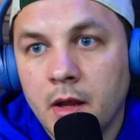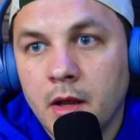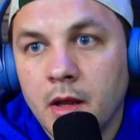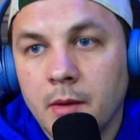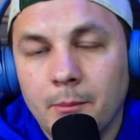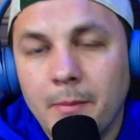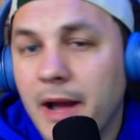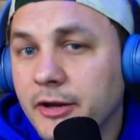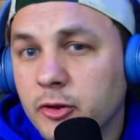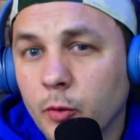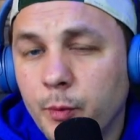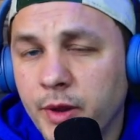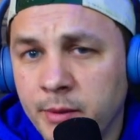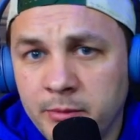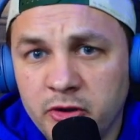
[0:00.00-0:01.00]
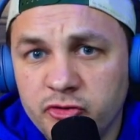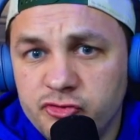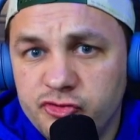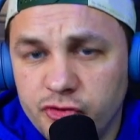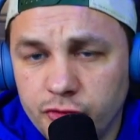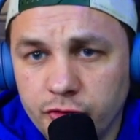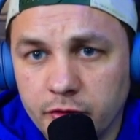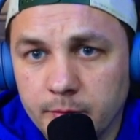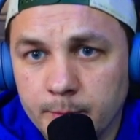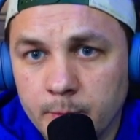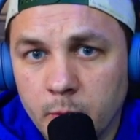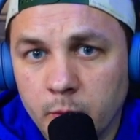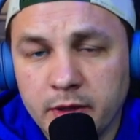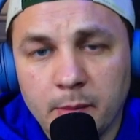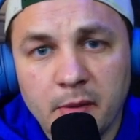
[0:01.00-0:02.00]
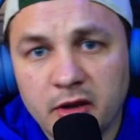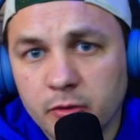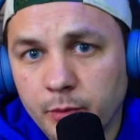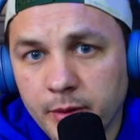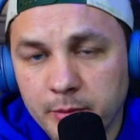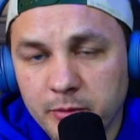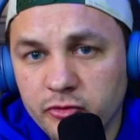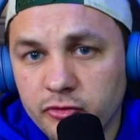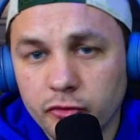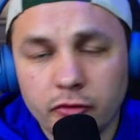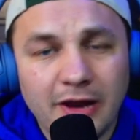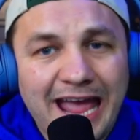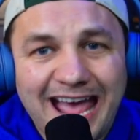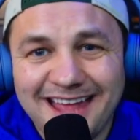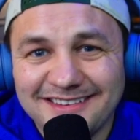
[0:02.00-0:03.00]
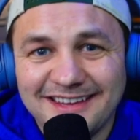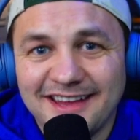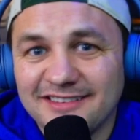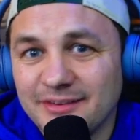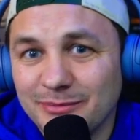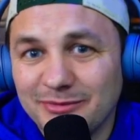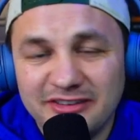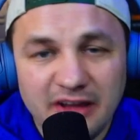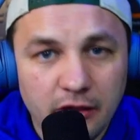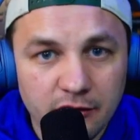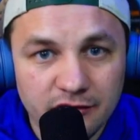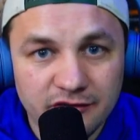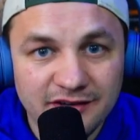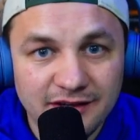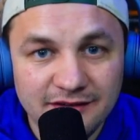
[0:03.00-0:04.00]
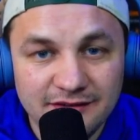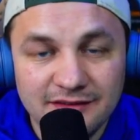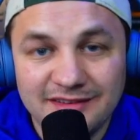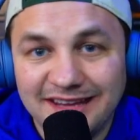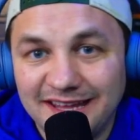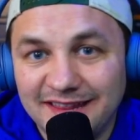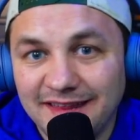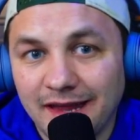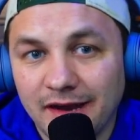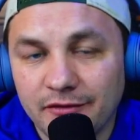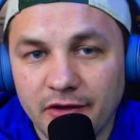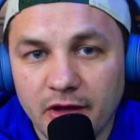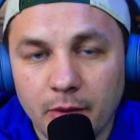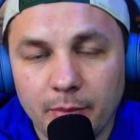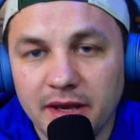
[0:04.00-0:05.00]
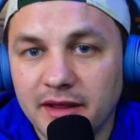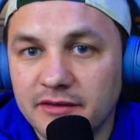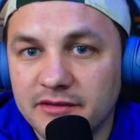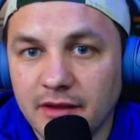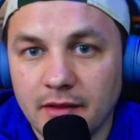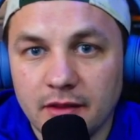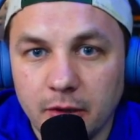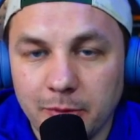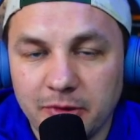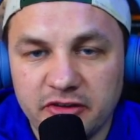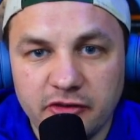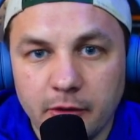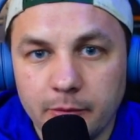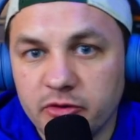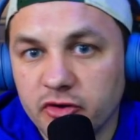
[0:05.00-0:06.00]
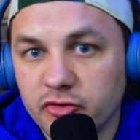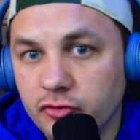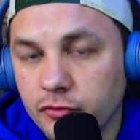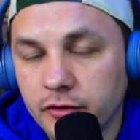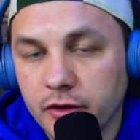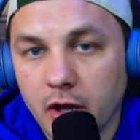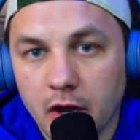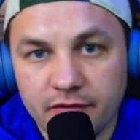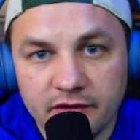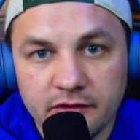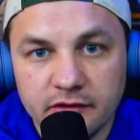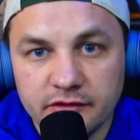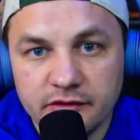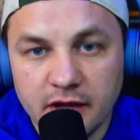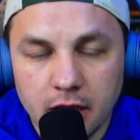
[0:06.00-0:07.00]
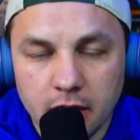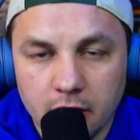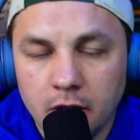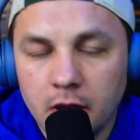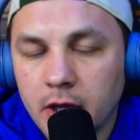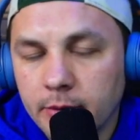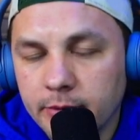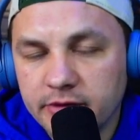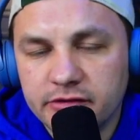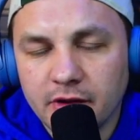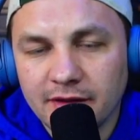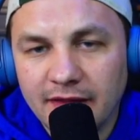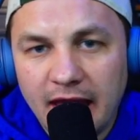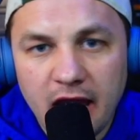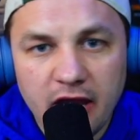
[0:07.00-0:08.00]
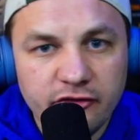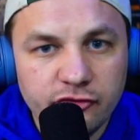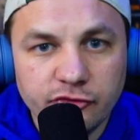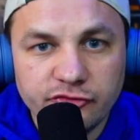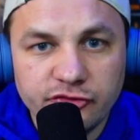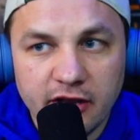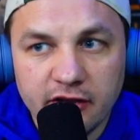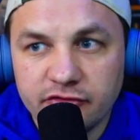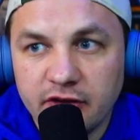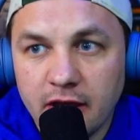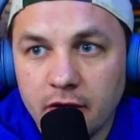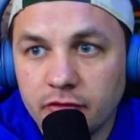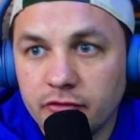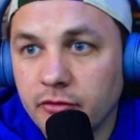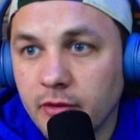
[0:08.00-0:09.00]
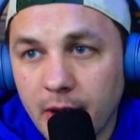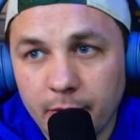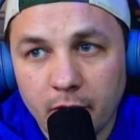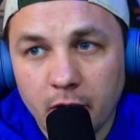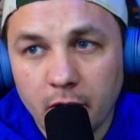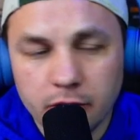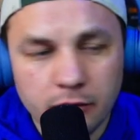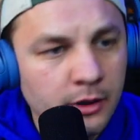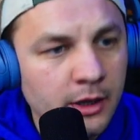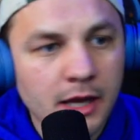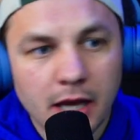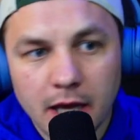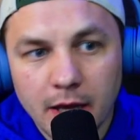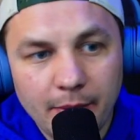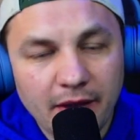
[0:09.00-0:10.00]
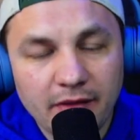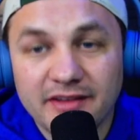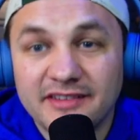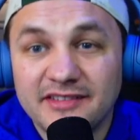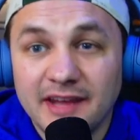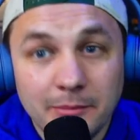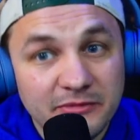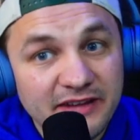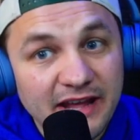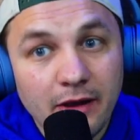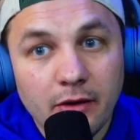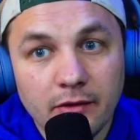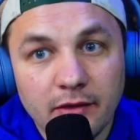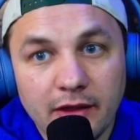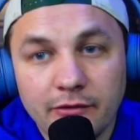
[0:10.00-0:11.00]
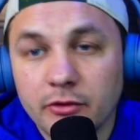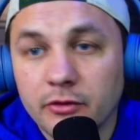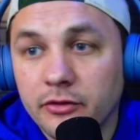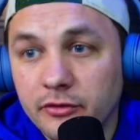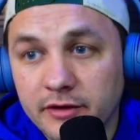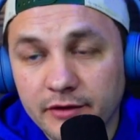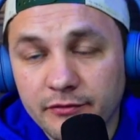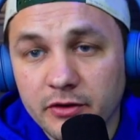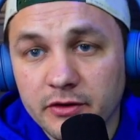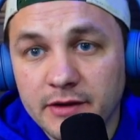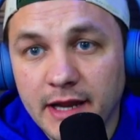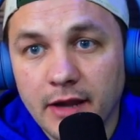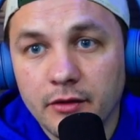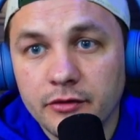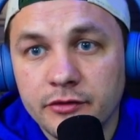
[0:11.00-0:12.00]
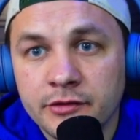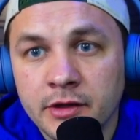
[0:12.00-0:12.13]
Michael Pittman Jr. Okay, Michael Pittman Jr. has had some stellar seasons in the NFL, but he is a little bit subject to the offensive style. We saw last year Josh Downs, who I would argue about the same talent level, they're different talents,